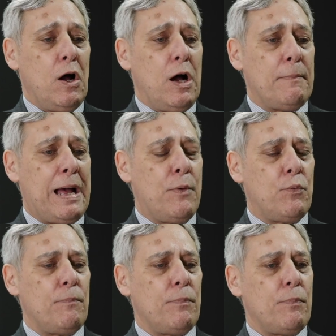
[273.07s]

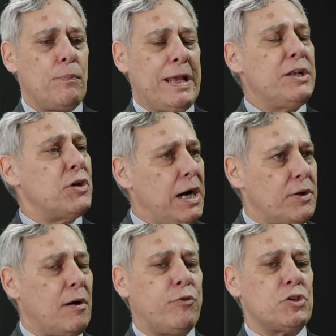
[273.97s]
And he
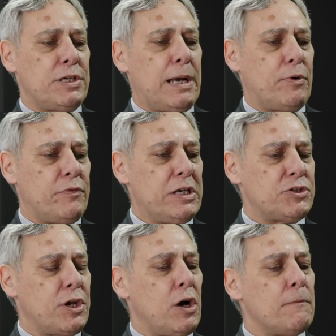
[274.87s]
died, unfortunately, a number of
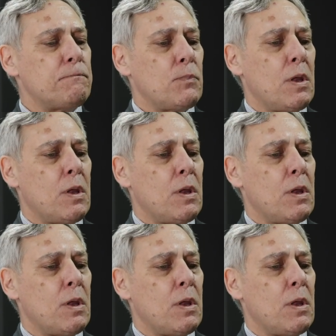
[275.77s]
years ago.